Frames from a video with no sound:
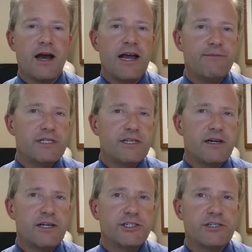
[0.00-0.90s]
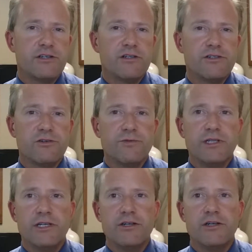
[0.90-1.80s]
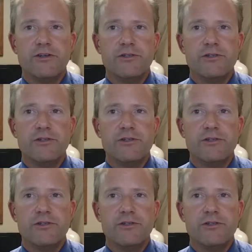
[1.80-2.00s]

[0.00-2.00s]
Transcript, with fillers: Eye massage is also really good.